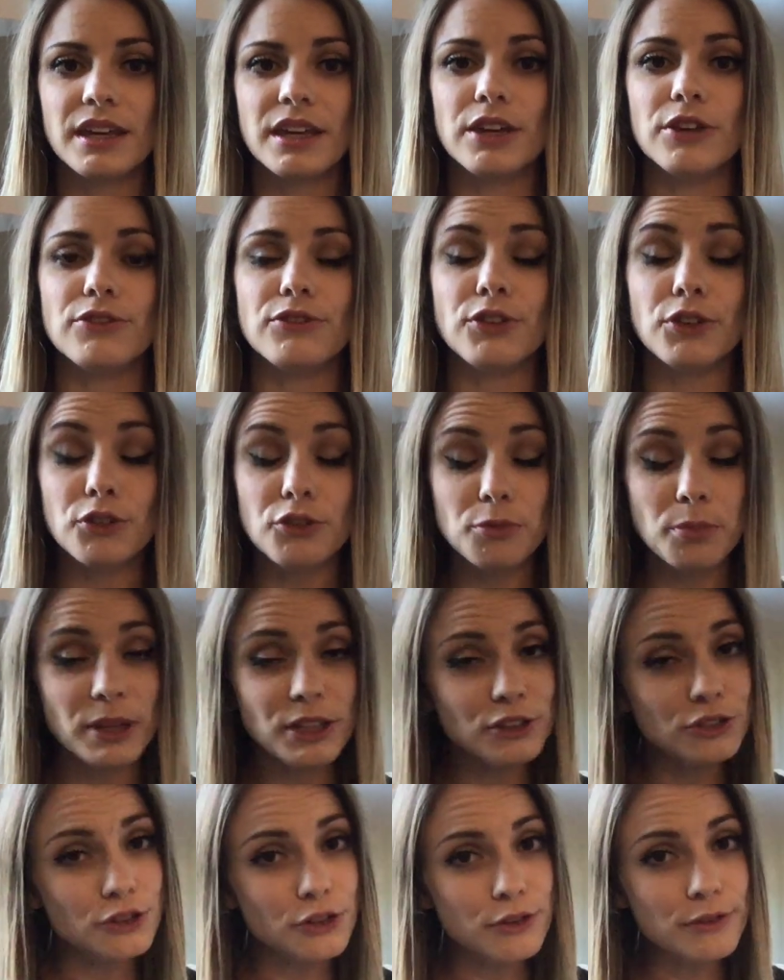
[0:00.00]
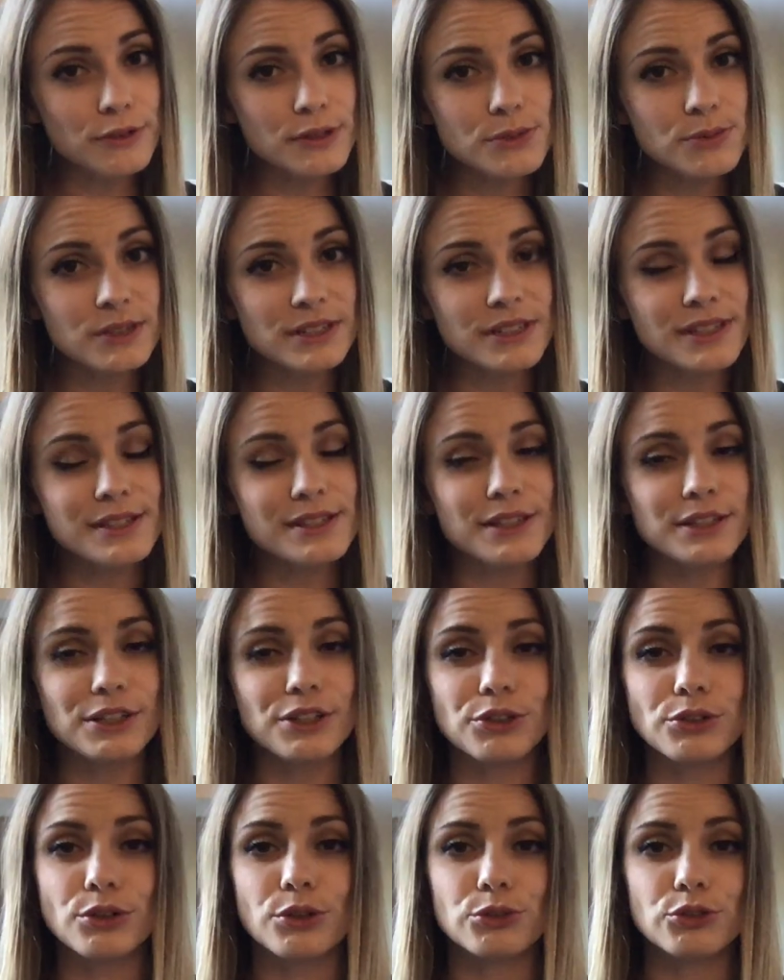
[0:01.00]
If you've been a Jehovah's Witness, then
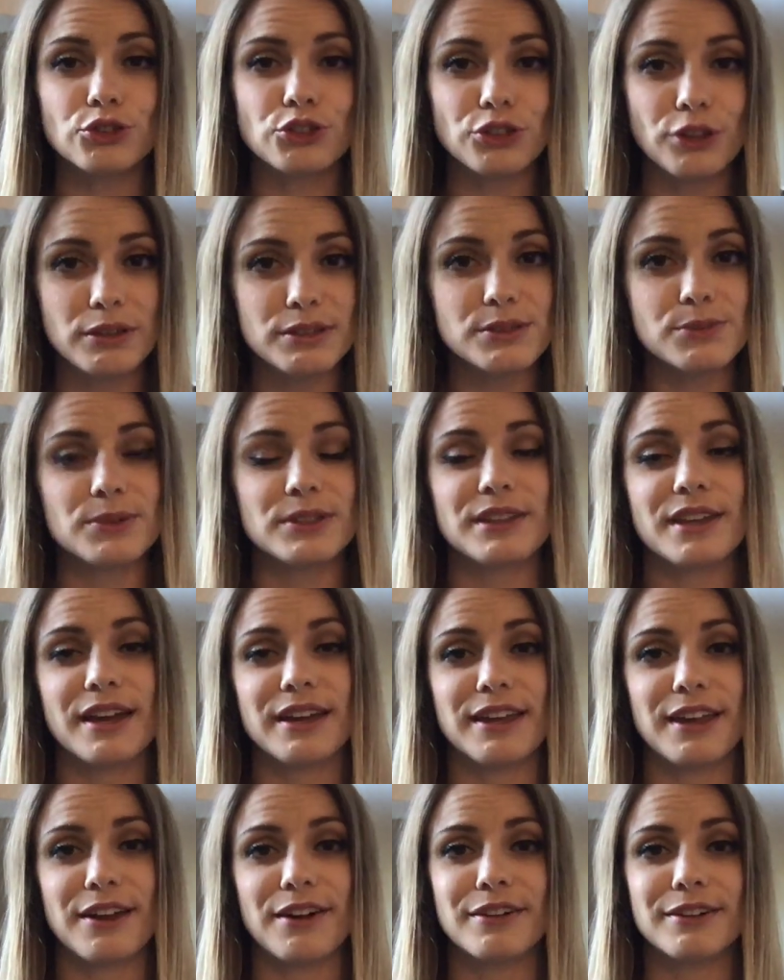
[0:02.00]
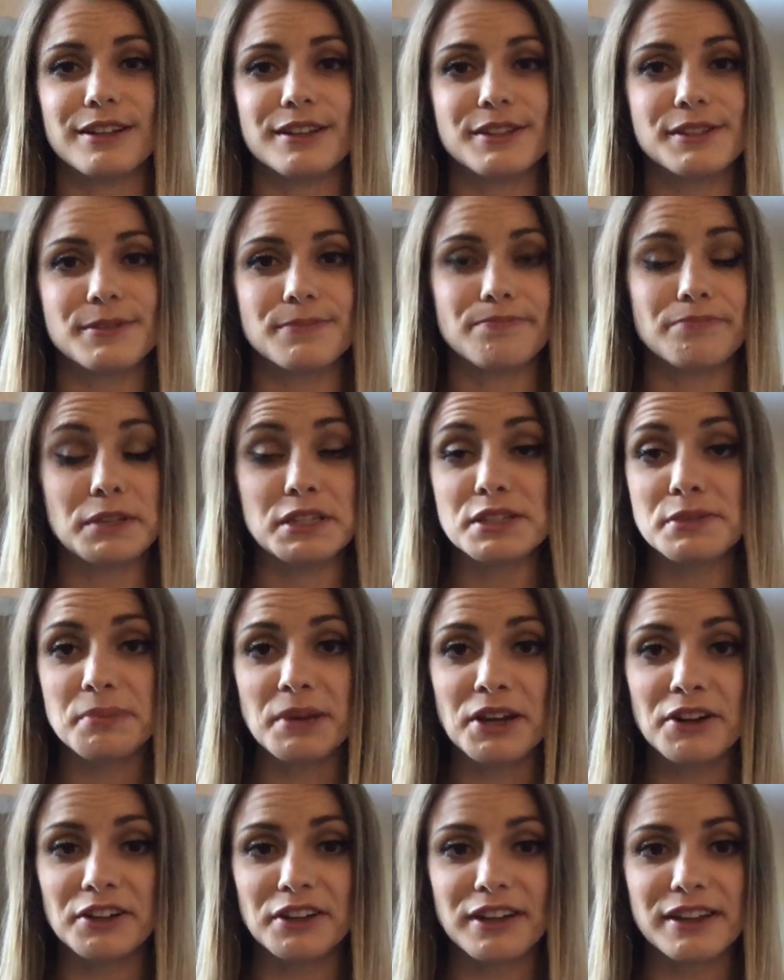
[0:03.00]
you know just what that carrot is. It's
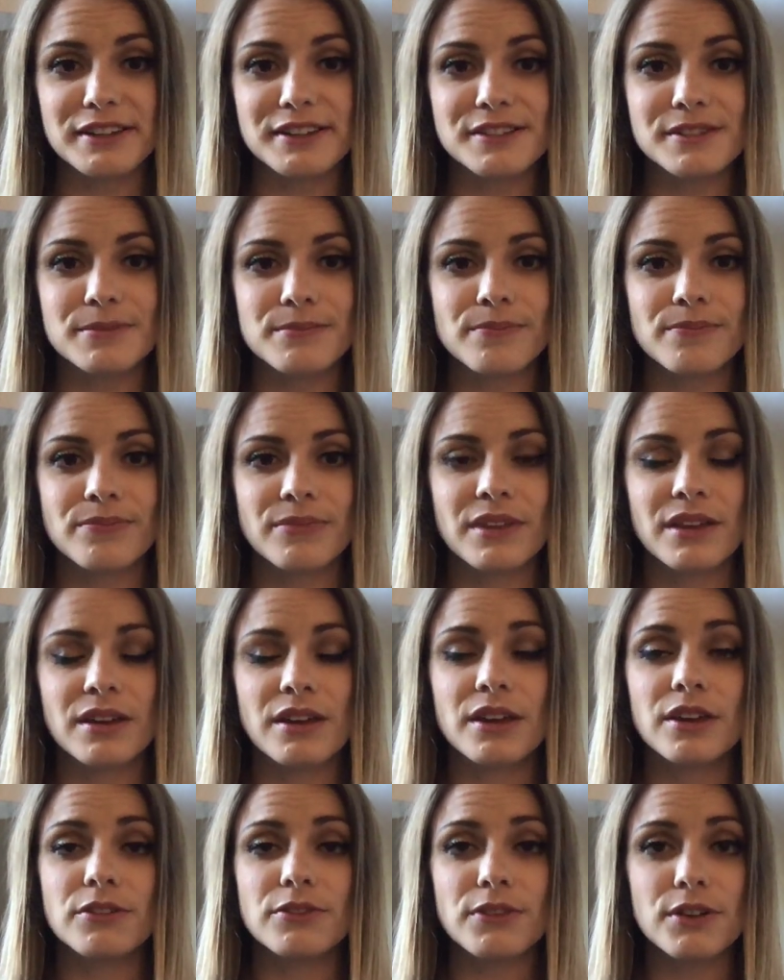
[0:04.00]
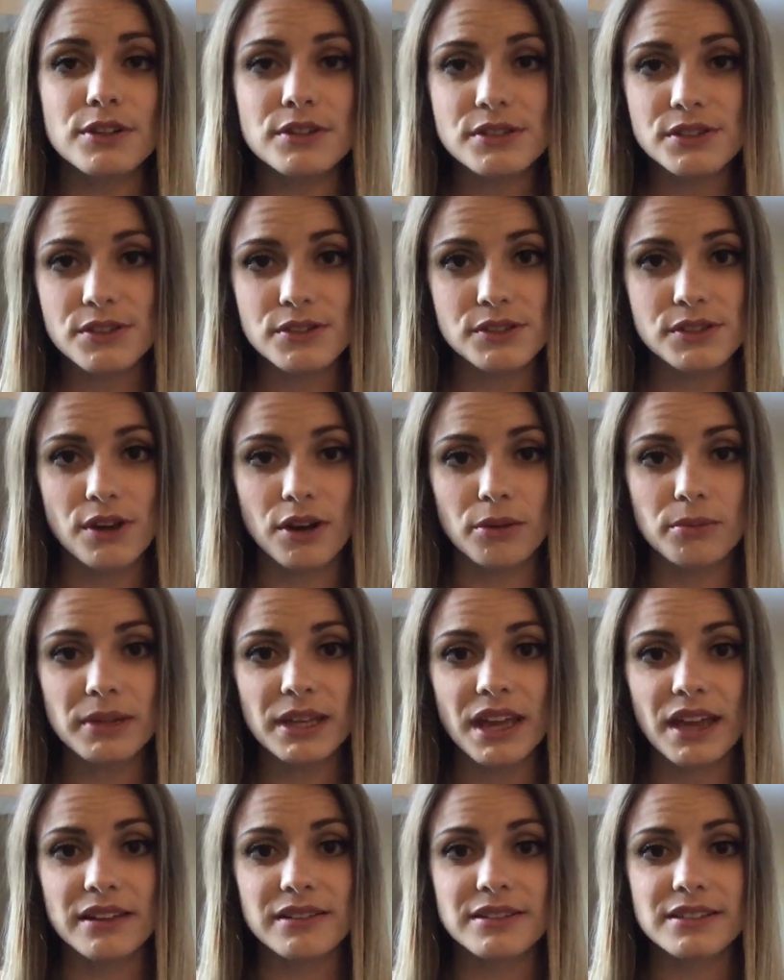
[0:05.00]
paradise. First, there's
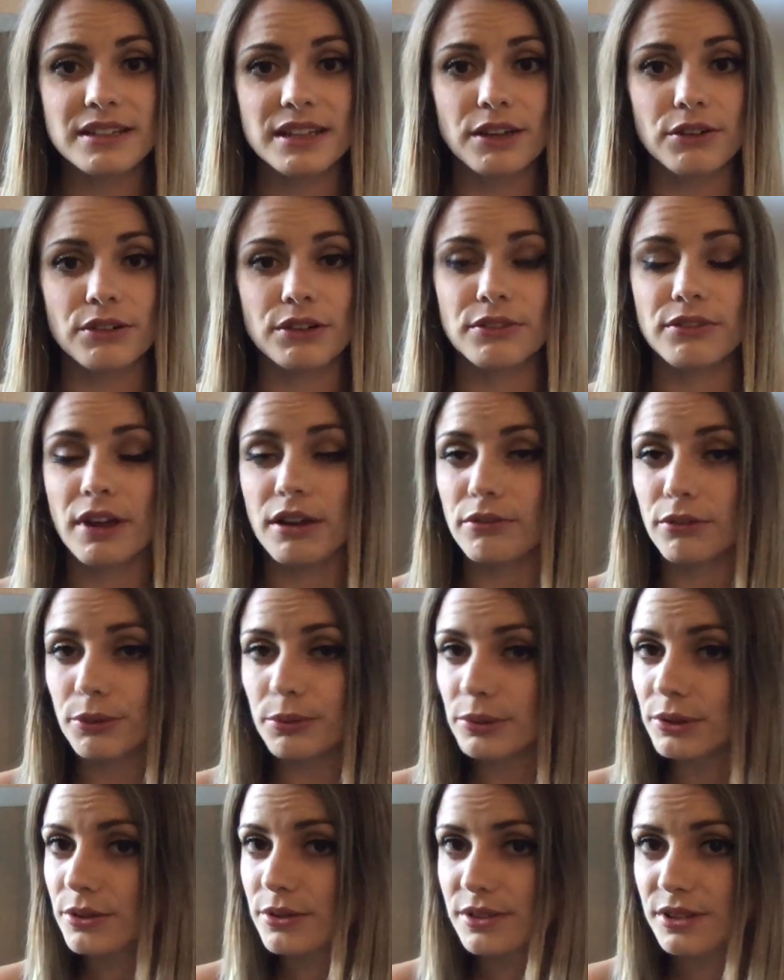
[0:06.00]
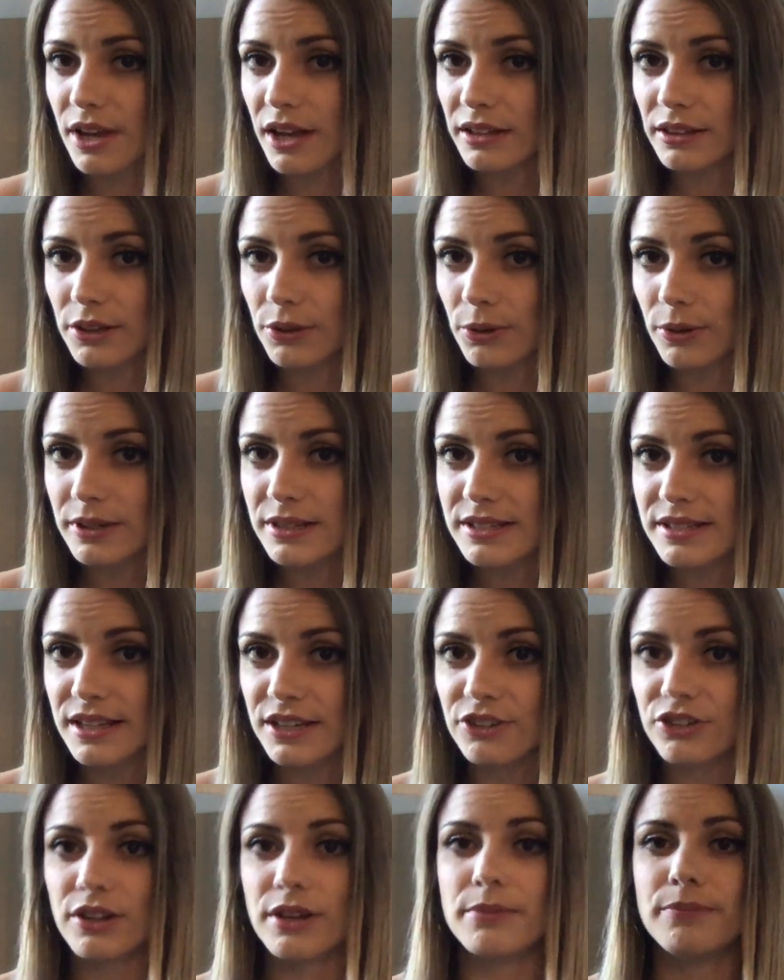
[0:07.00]
Armageddon to get rid of everyone who's not in the
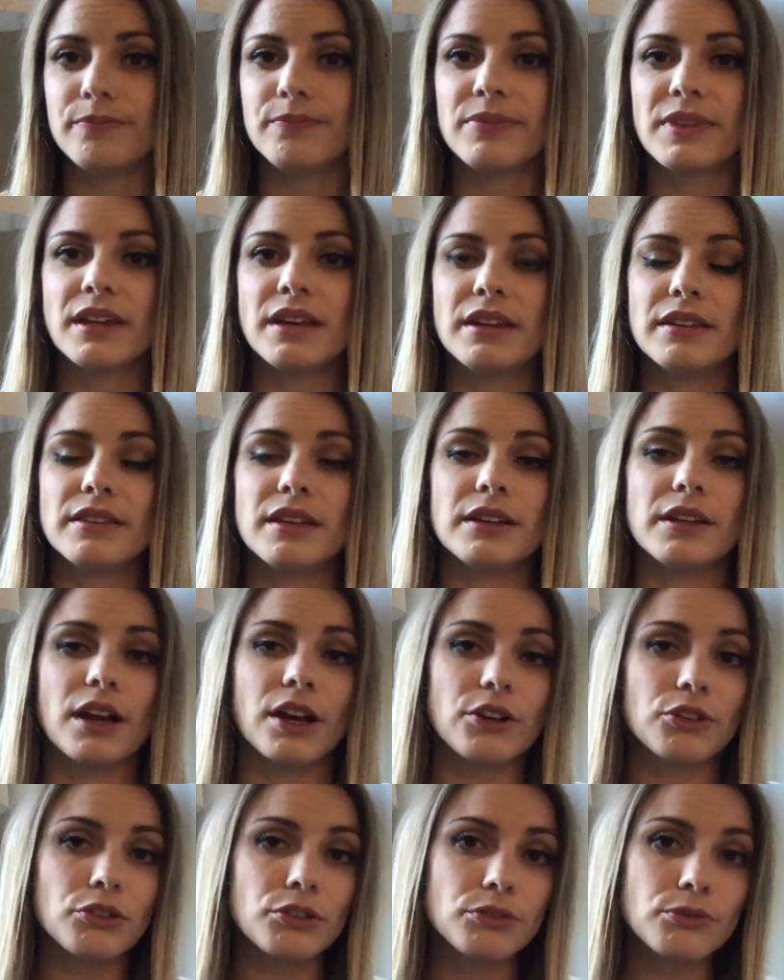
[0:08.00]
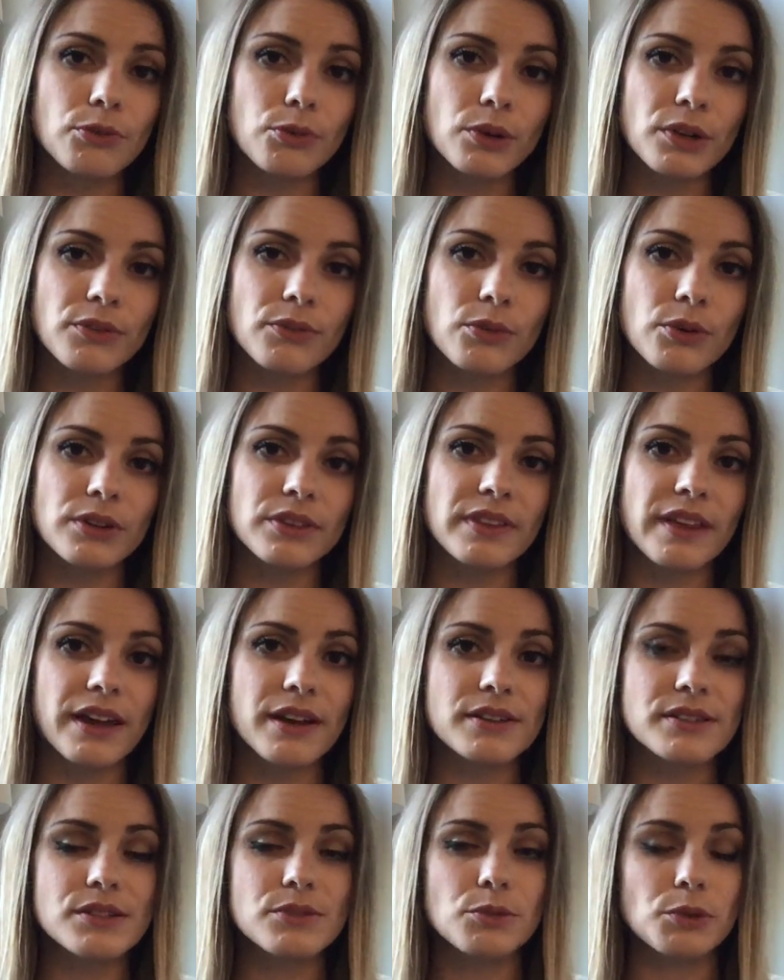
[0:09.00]
organization. Then
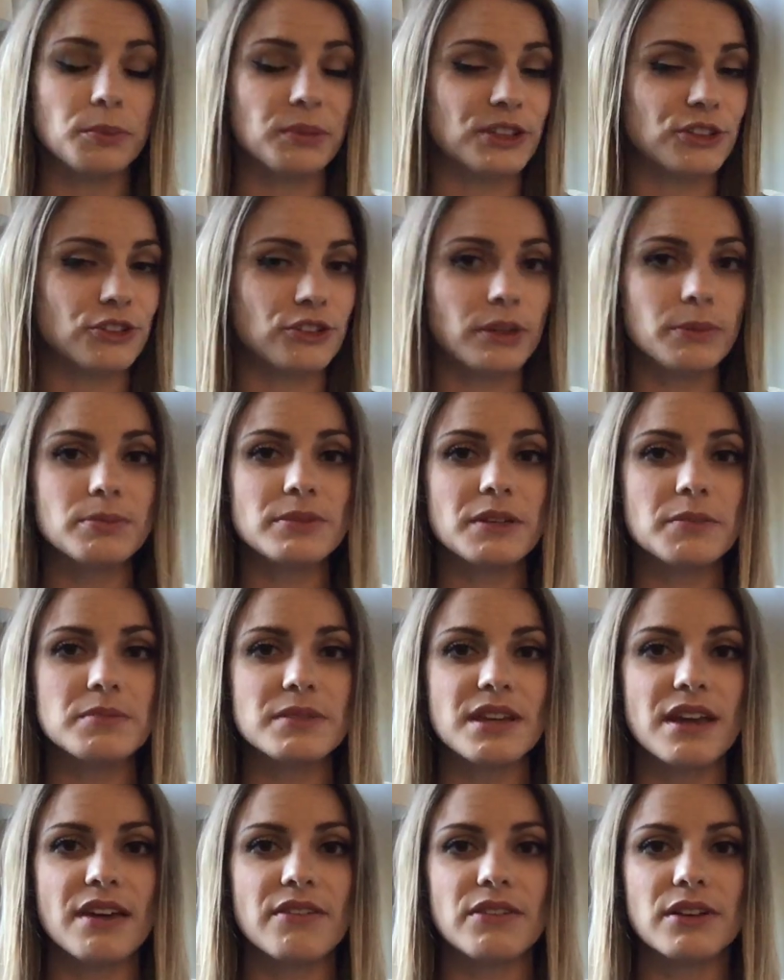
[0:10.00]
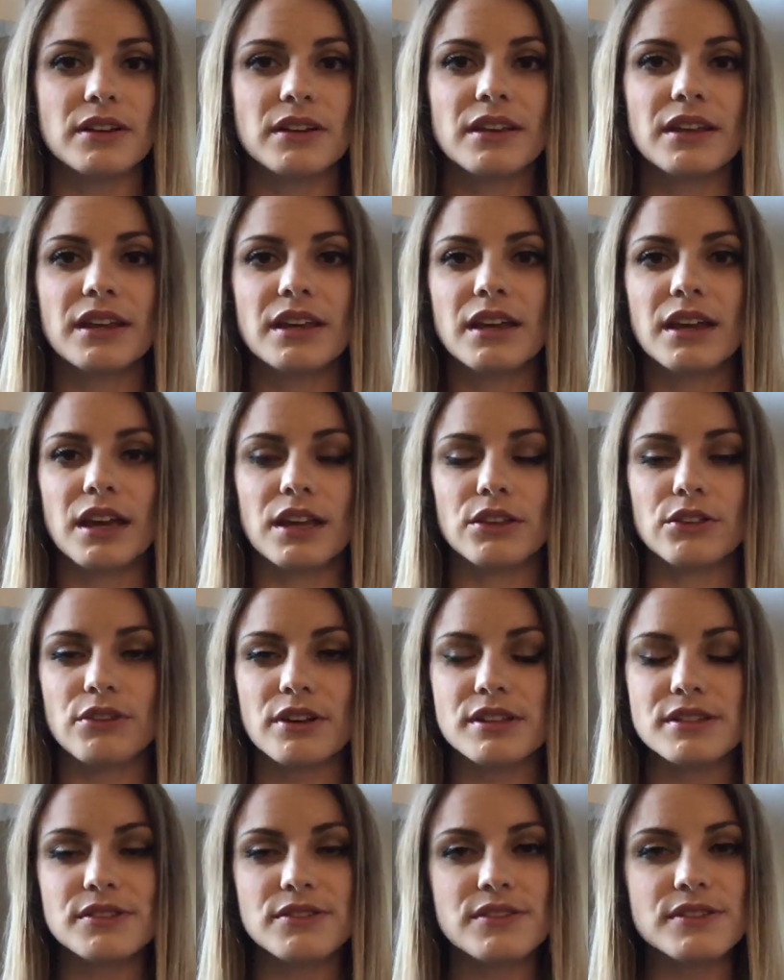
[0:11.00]
144,000 will be shipped up to heaven, and the
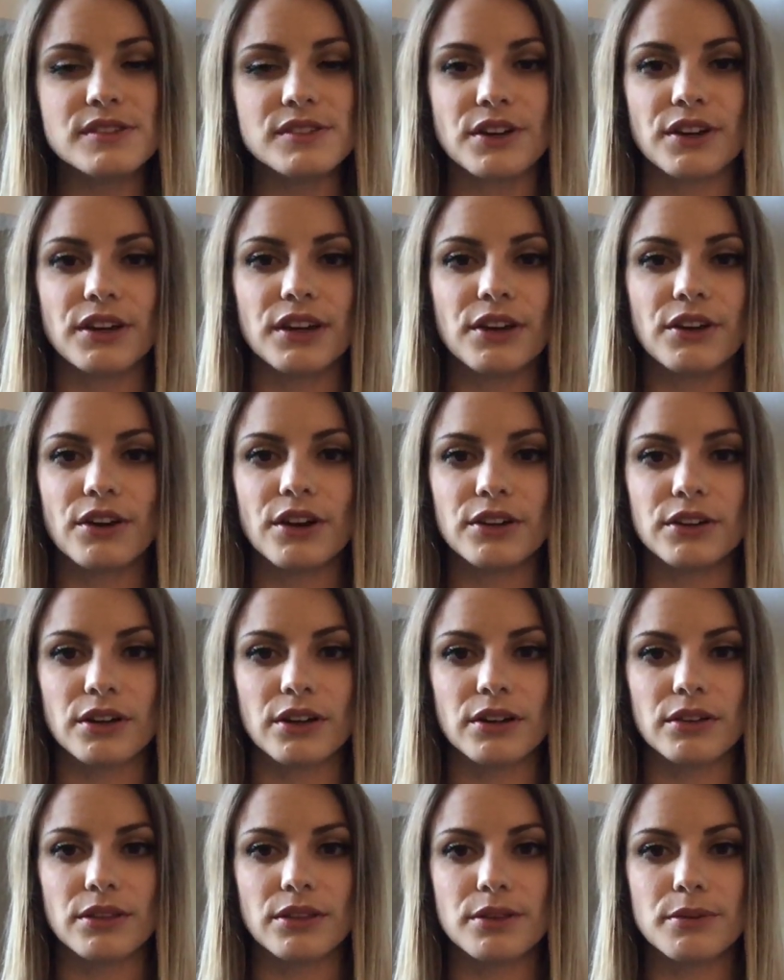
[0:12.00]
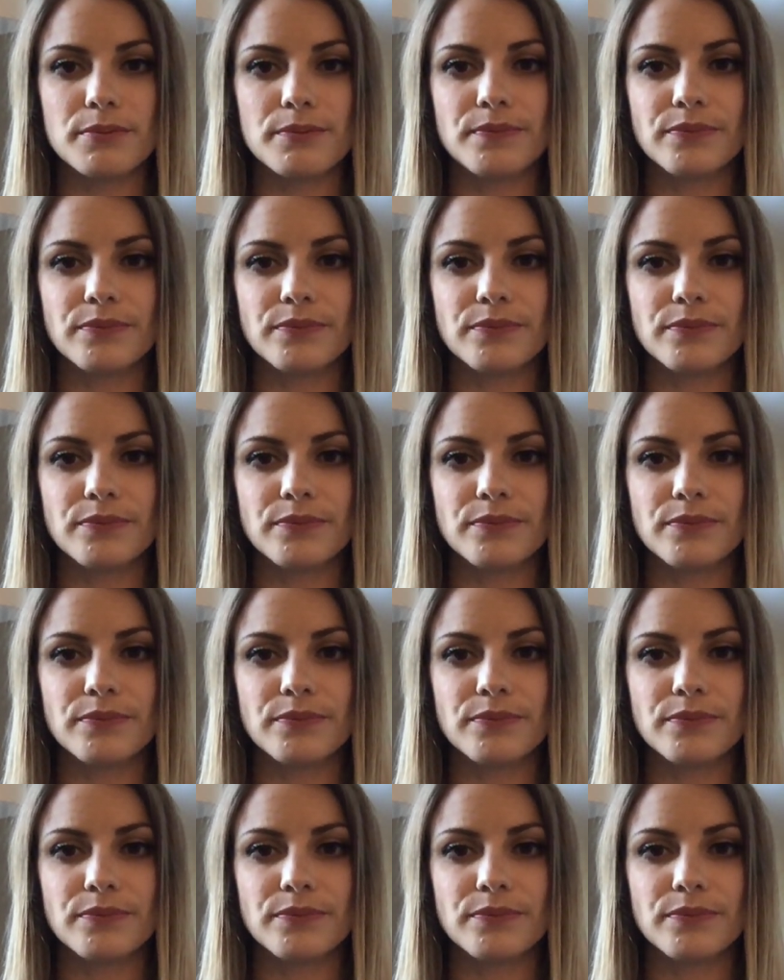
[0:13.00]
rest of us are here on earth.